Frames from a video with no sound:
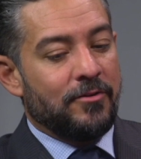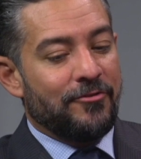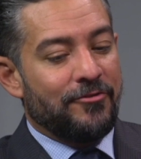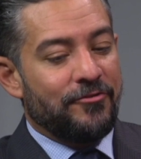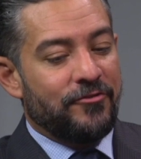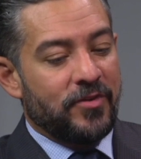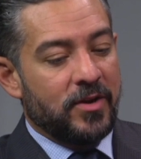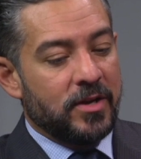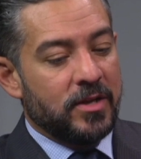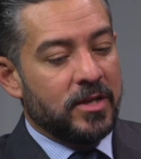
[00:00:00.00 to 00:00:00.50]

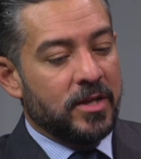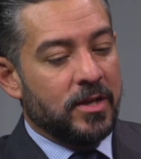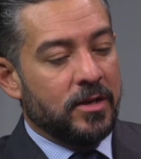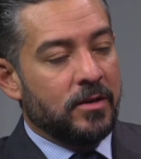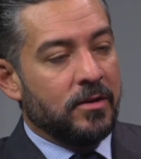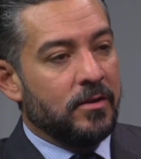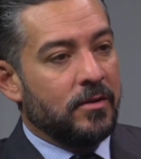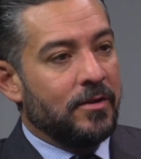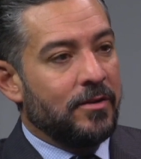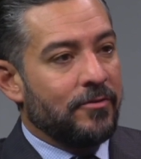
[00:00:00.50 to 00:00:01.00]

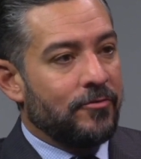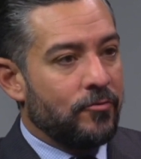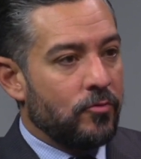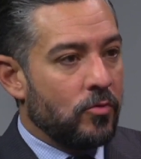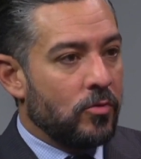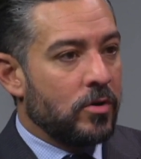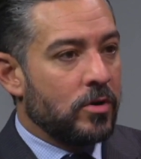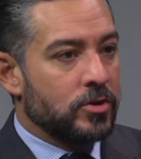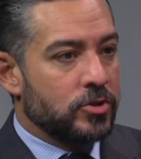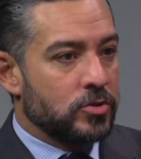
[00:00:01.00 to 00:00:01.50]
funding uh,
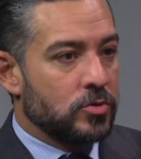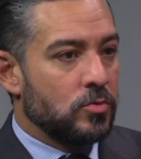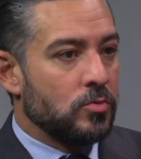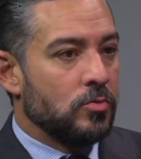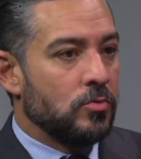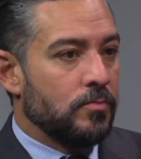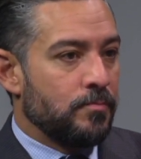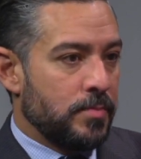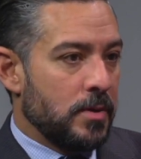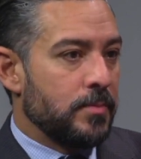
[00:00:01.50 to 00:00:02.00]
for our
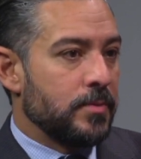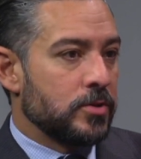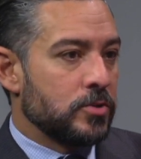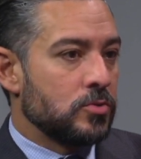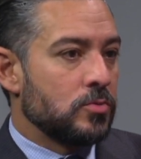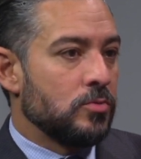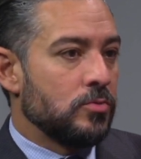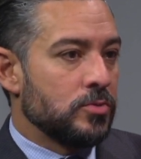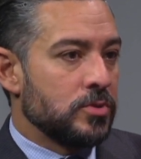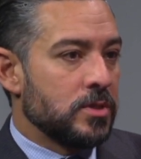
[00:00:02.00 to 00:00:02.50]
school, public
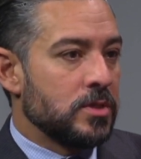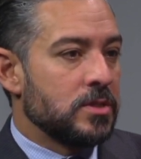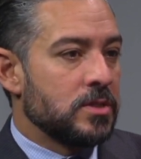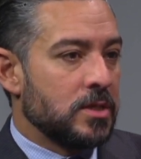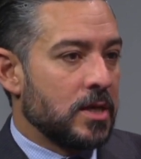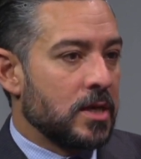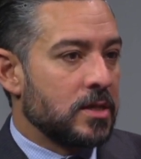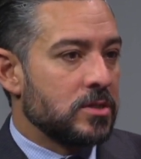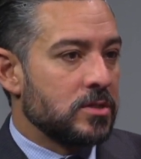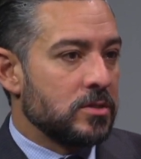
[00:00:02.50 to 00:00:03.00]
schools in
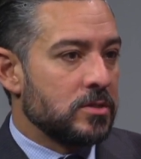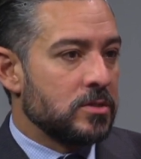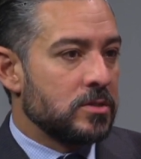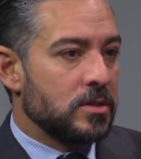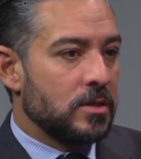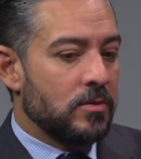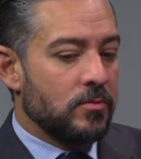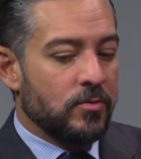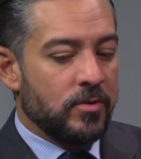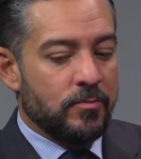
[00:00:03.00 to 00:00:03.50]
Texas.
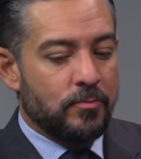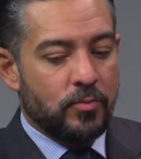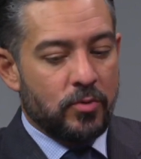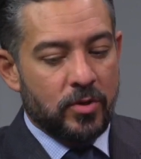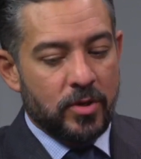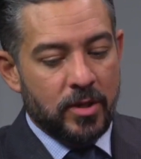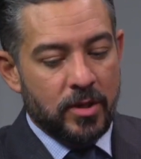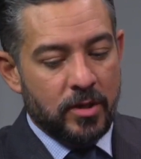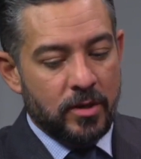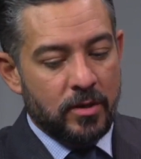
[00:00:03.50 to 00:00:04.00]
Uh, we
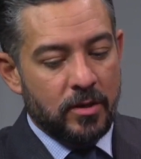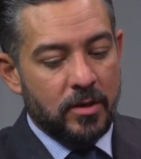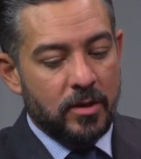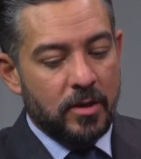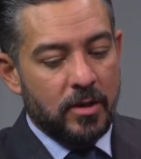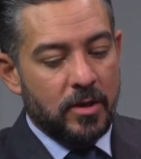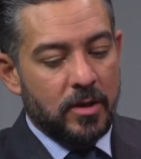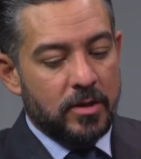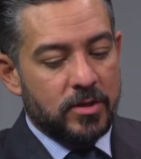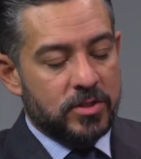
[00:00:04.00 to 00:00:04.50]
put in
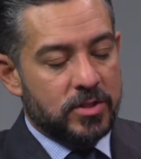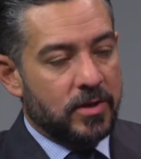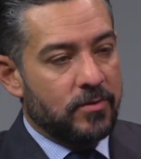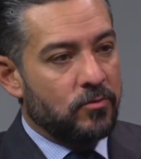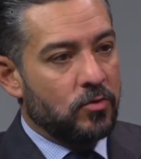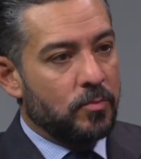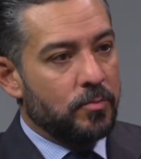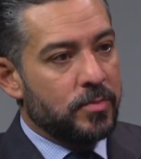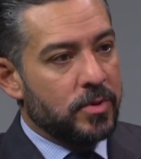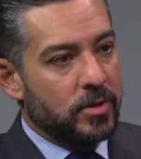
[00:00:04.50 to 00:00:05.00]

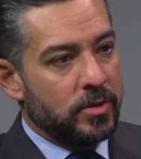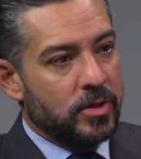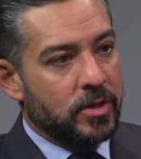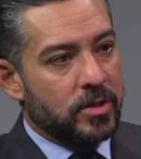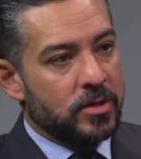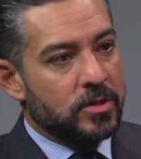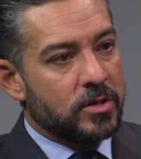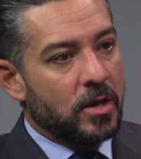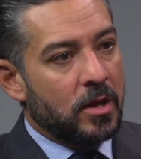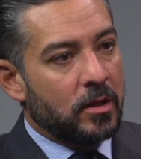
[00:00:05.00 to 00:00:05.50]
several
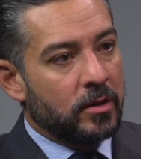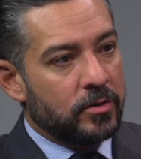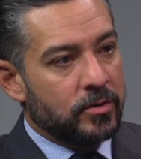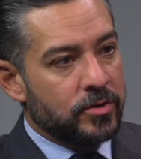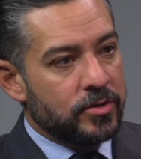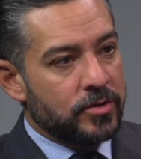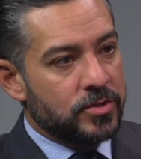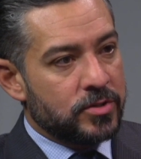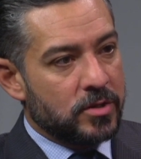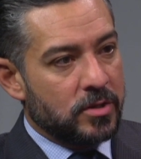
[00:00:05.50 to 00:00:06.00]
billion
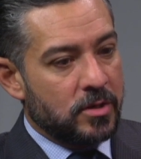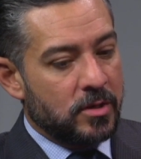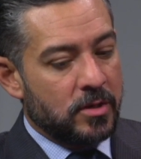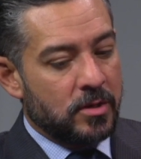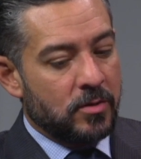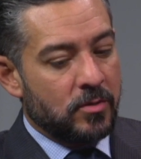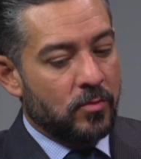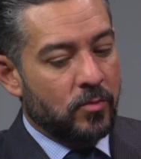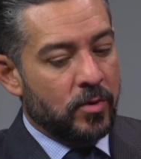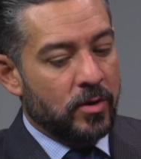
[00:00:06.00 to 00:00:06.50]
dollars
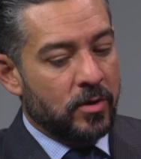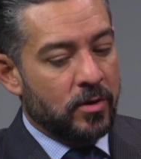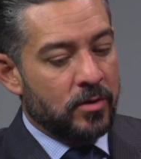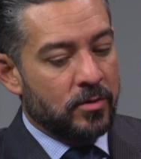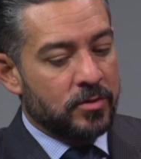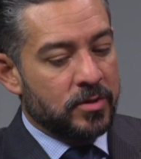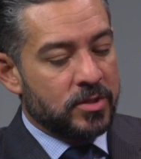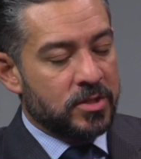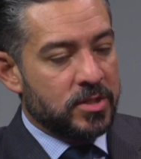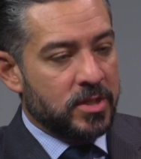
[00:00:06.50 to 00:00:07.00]

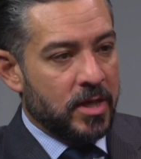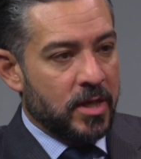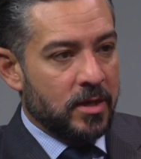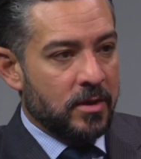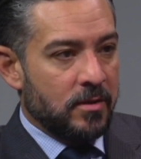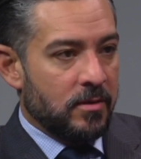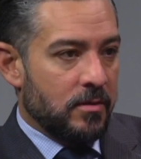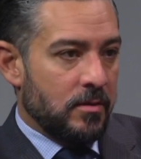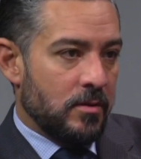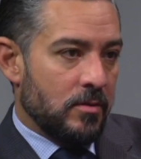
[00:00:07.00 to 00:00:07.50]
where the state
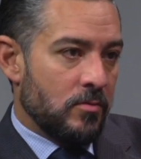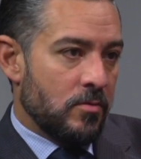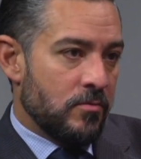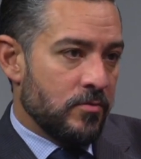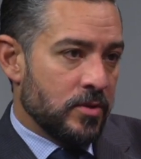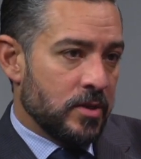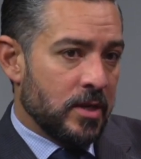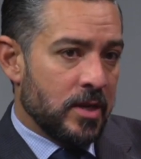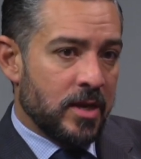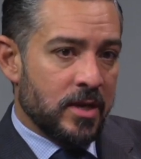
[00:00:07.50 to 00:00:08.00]

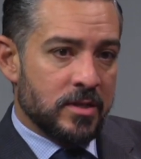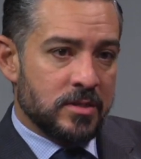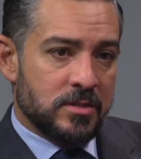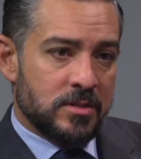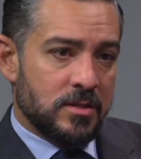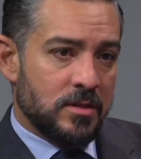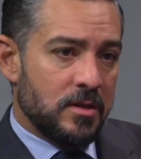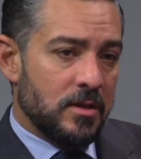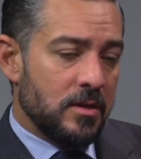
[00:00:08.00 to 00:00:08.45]
over the last